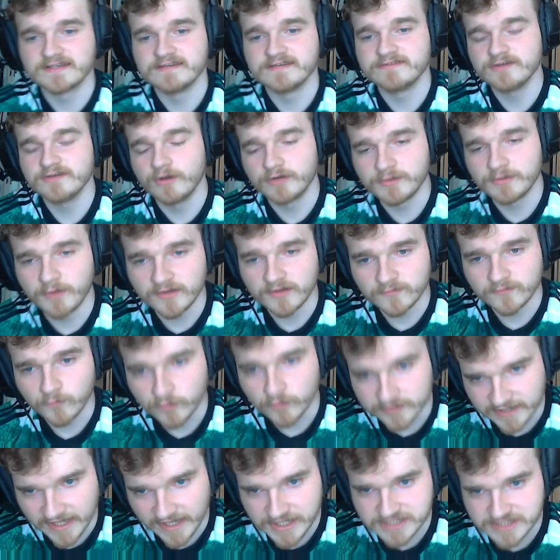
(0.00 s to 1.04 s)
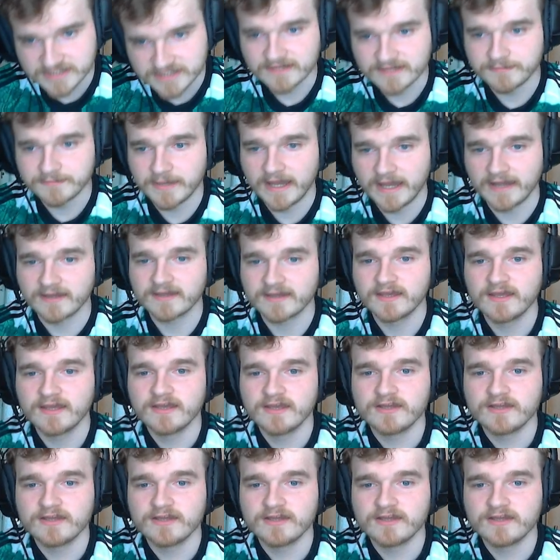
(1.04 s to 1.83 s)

if you only want 1 legend in the pack,